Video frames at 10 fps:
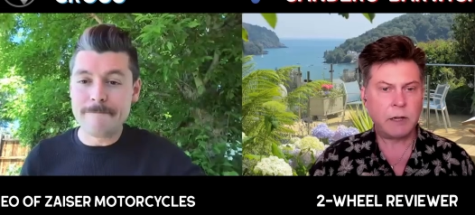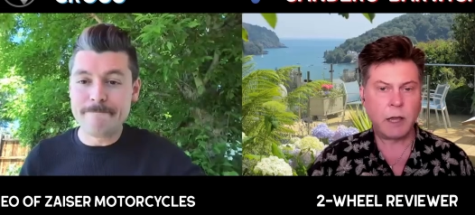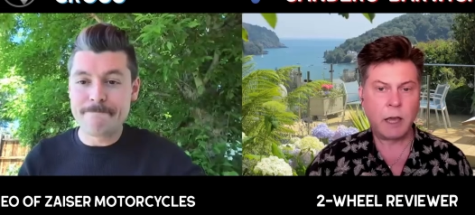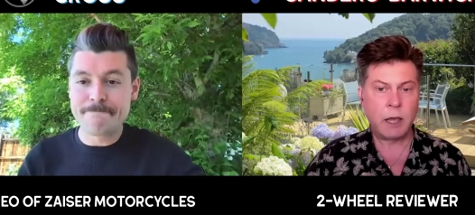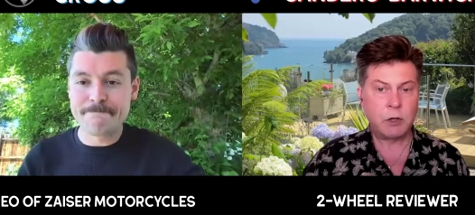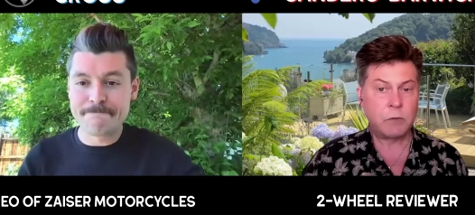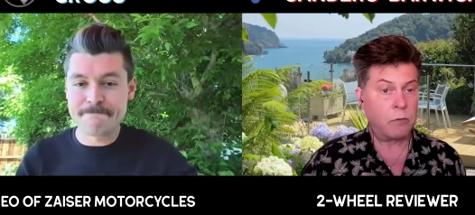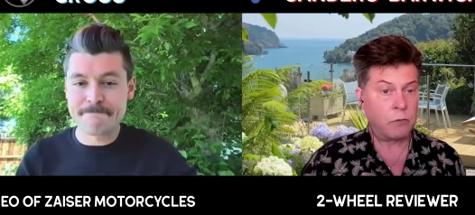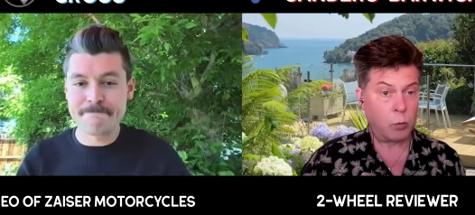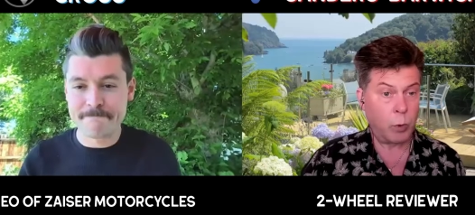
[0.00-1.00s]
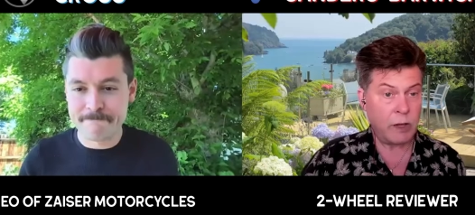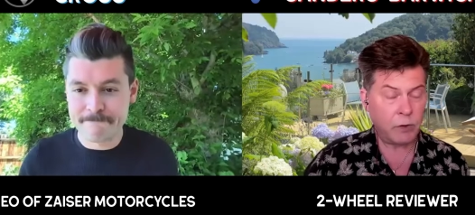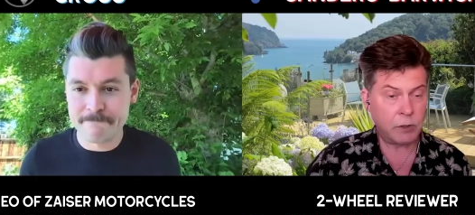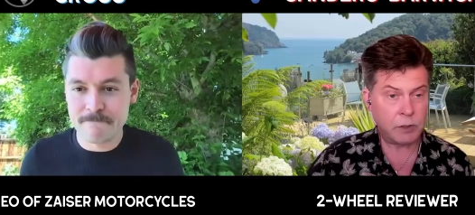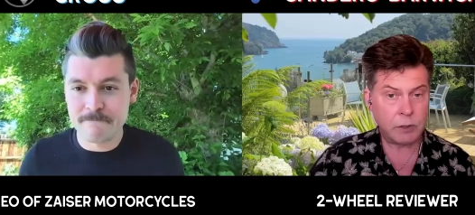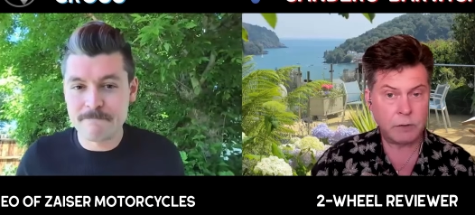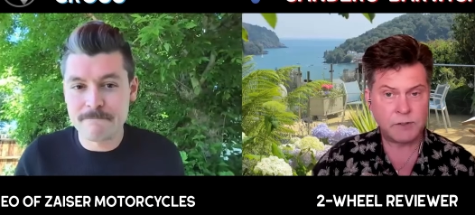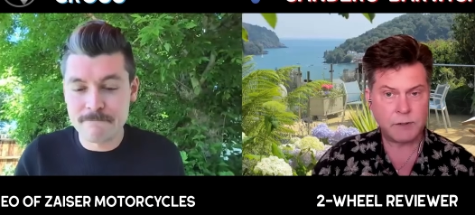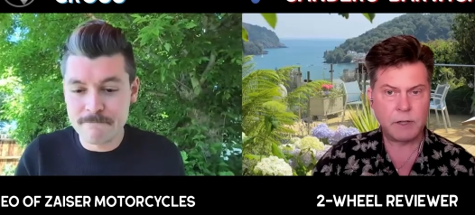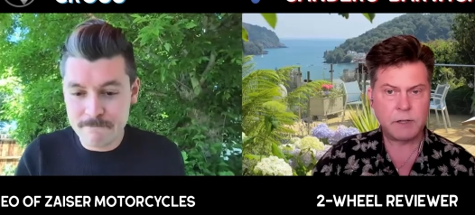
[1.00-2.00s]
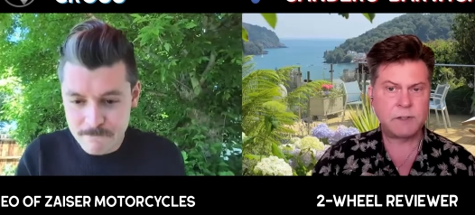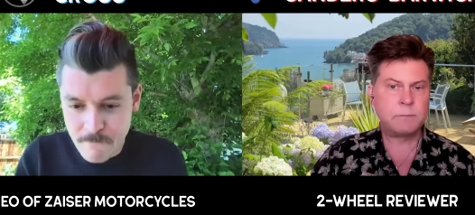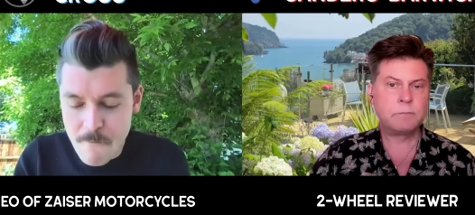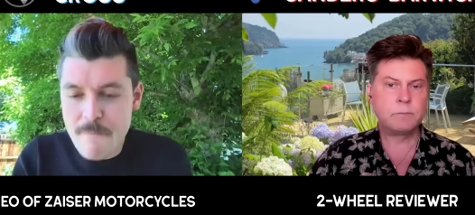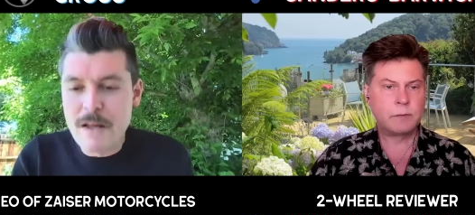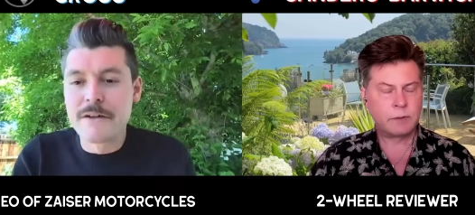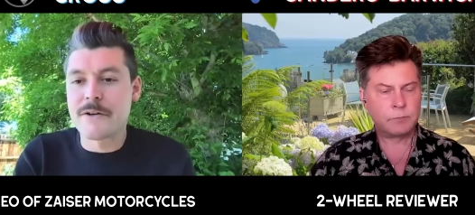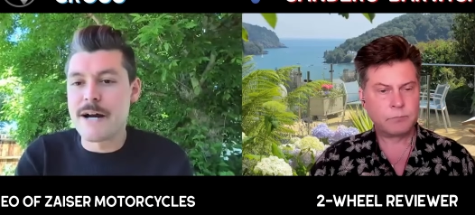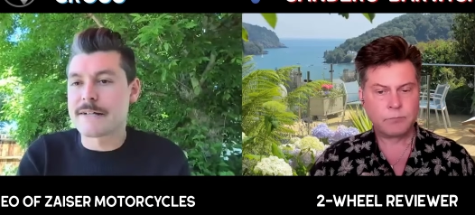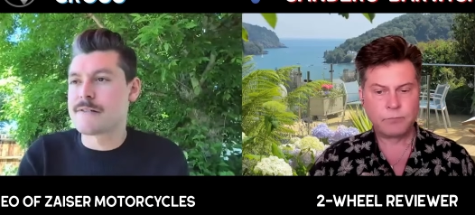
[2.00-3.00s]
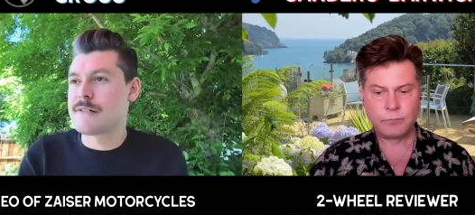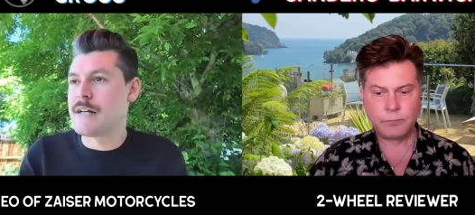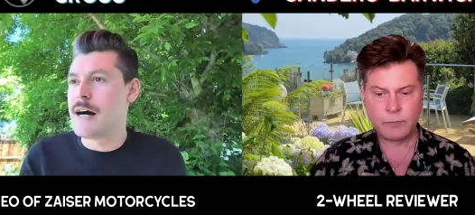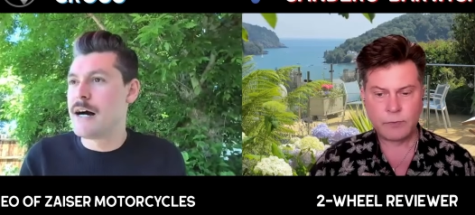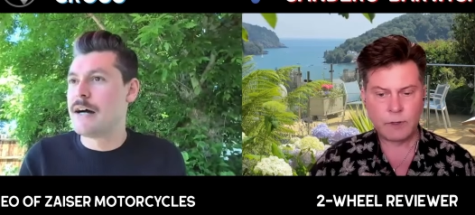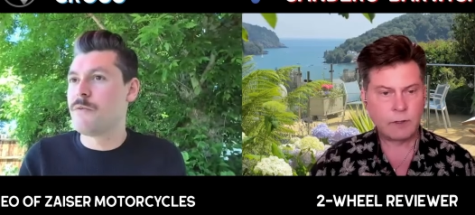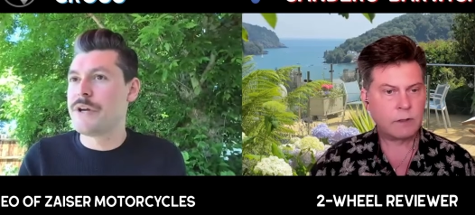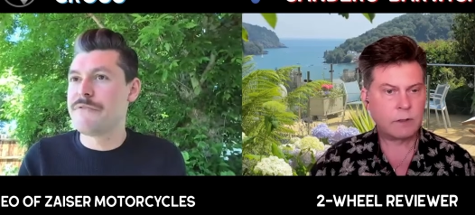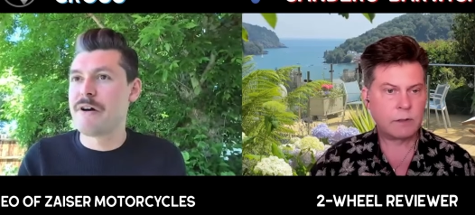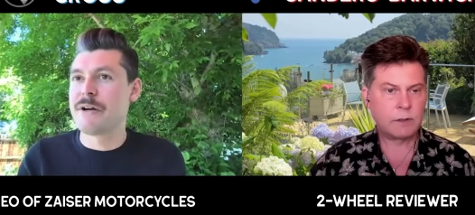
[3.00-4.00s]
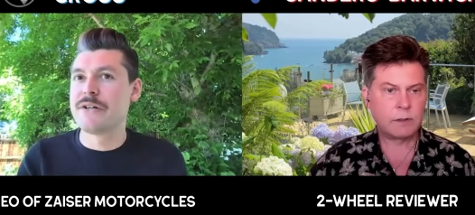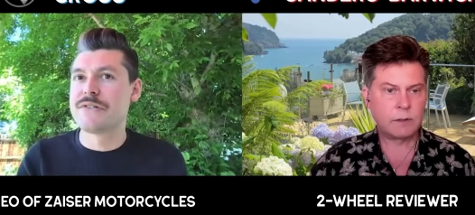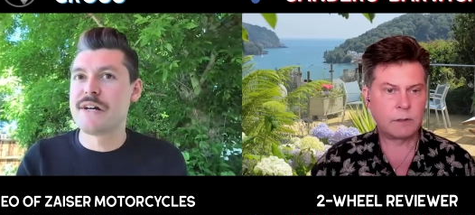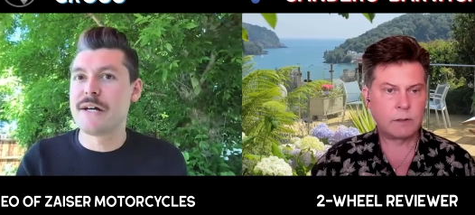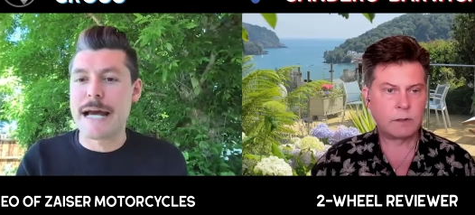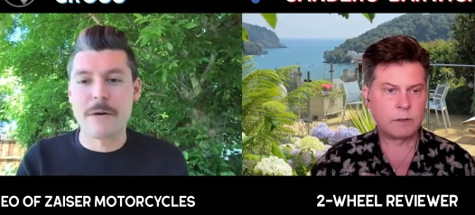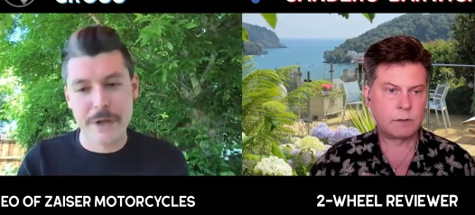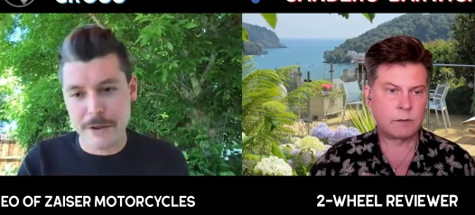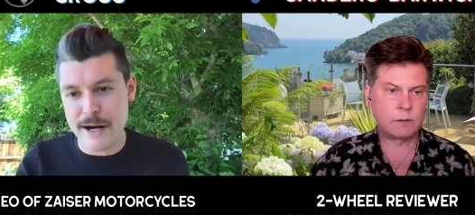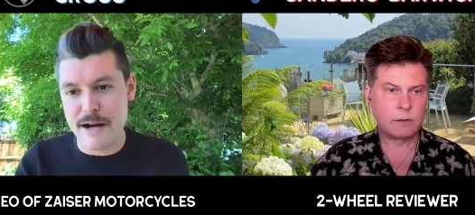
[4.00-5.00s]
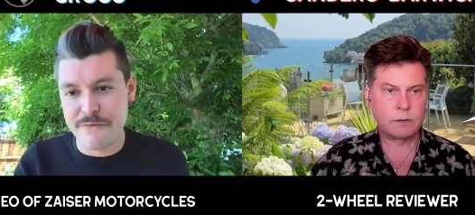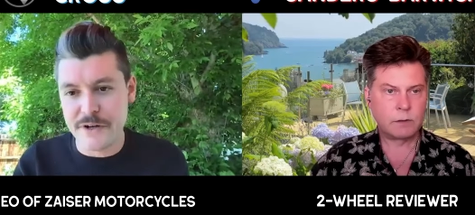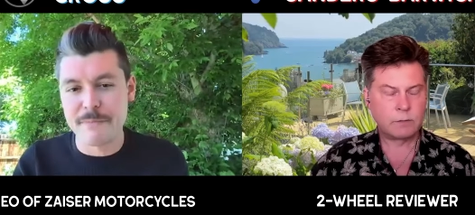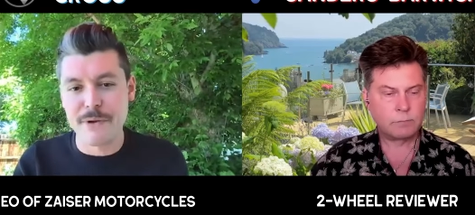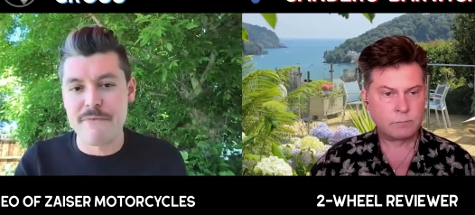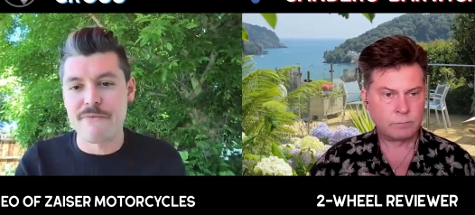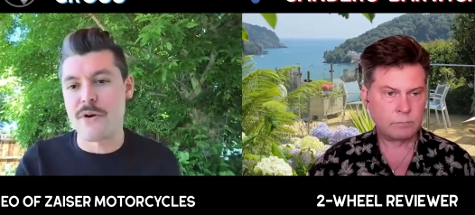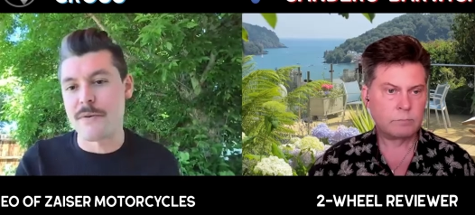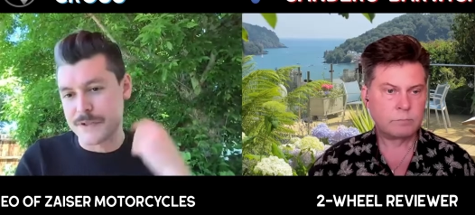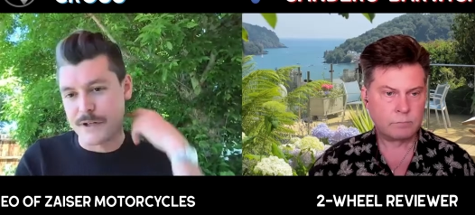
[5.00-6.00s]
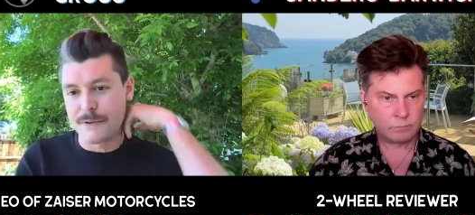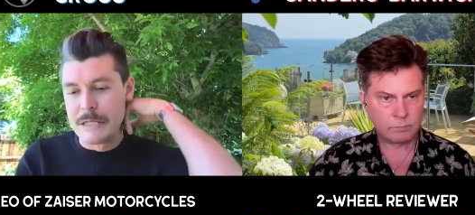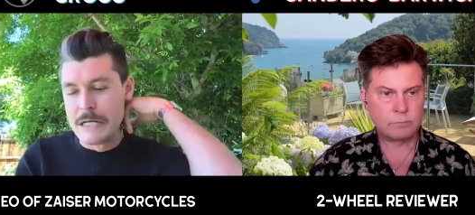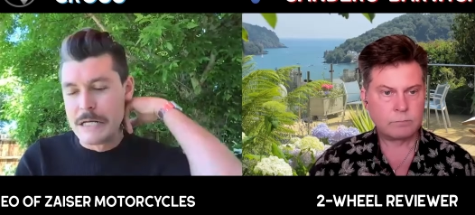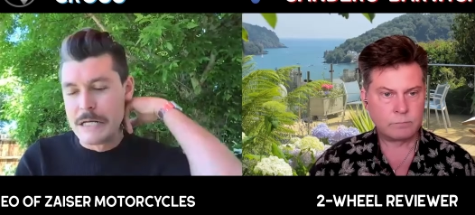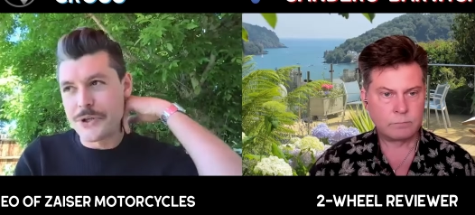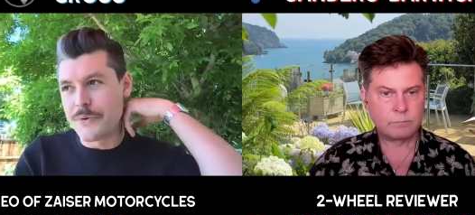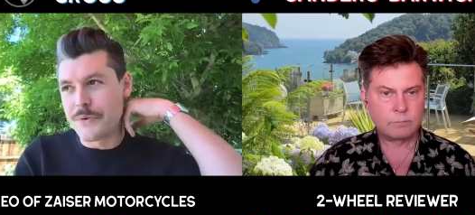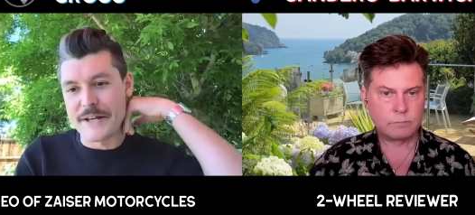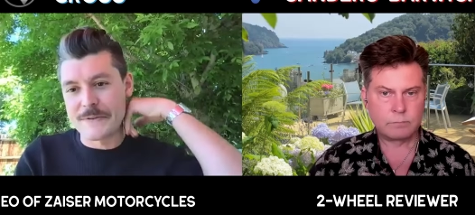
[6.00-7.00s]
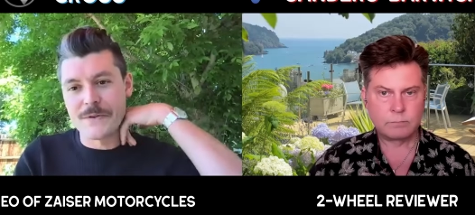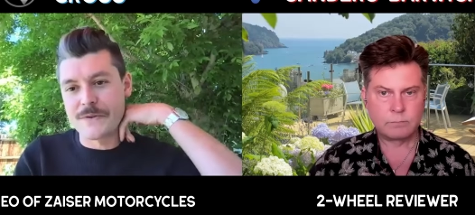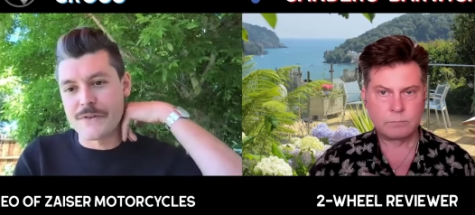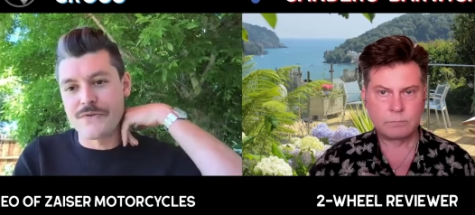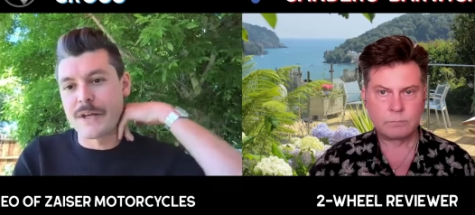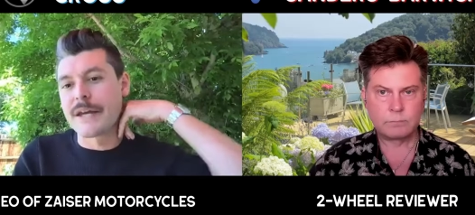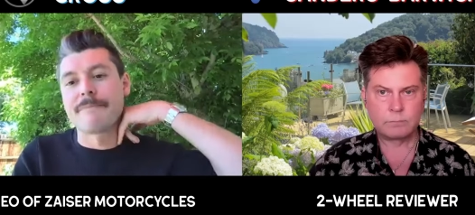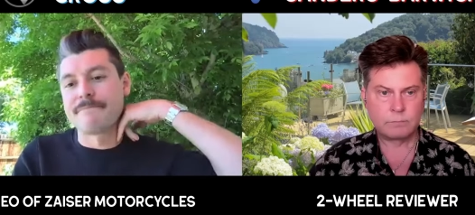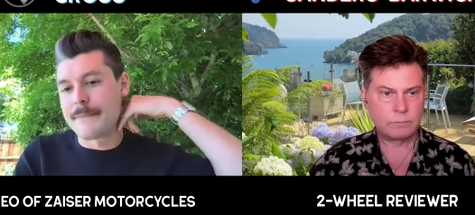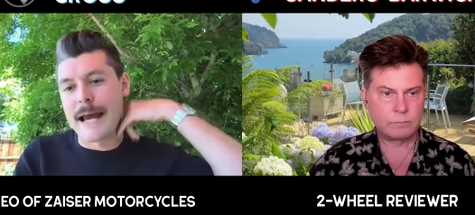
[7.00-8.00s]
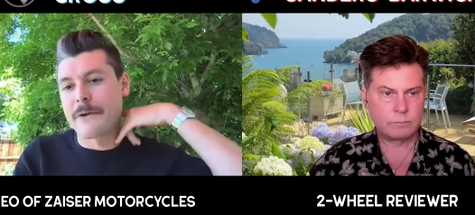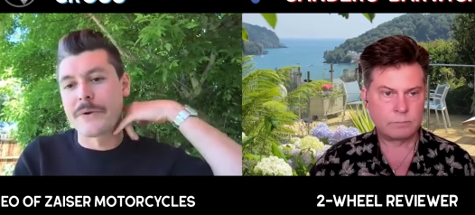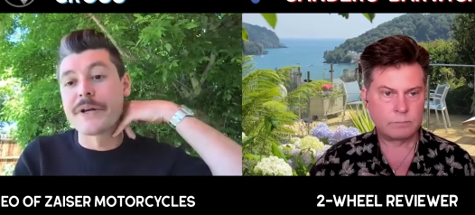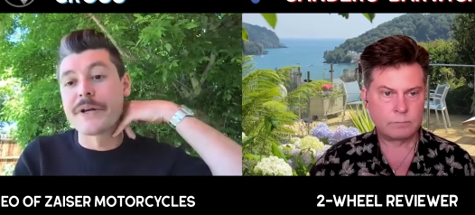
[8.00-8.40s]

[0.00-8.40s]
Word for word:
Speaker 1: Uh, you've gone for WeFunder, is that right?
Speaker 2: Correct. Uh, WeFunder is an equity crowdfunding platform. So when you invest, you essentially get equity in the